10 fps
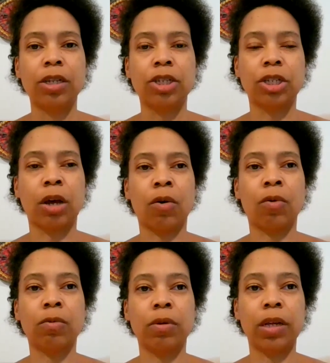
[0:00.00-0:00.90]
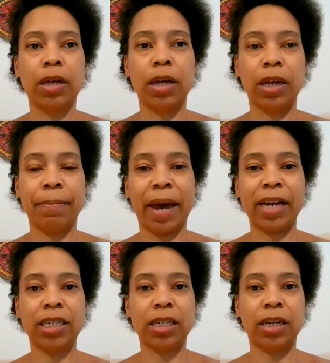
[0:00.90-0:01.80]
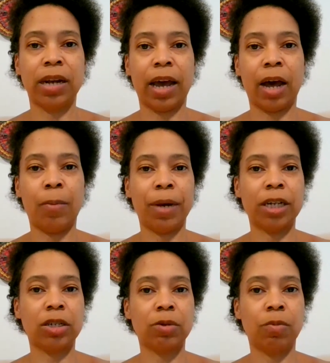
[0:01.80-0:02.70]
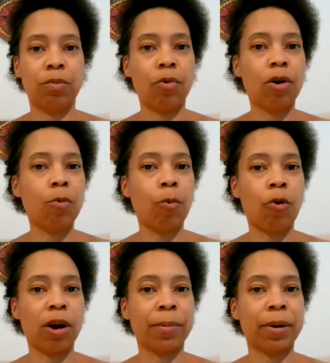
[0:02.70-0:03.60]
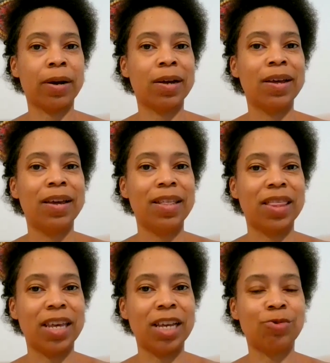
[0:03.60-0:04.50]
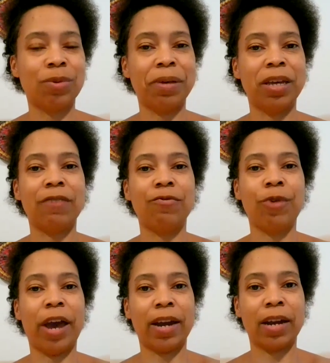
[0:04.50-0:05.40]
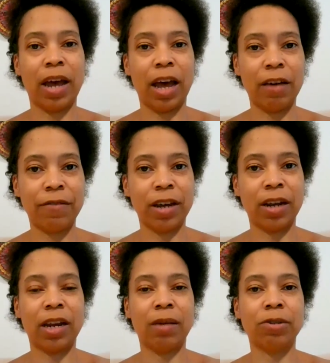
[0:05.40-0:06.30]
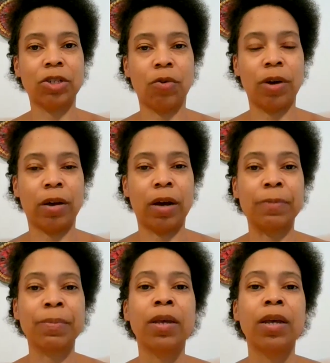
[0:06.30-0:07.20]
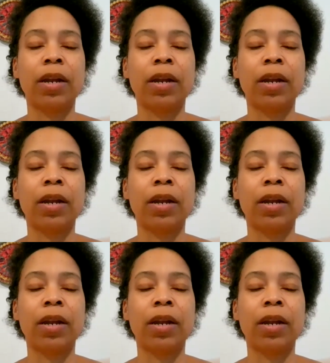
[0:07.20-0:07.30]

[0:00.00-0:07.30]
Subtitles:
So imagine how much more warmer things would be if you had an oven and it was going on.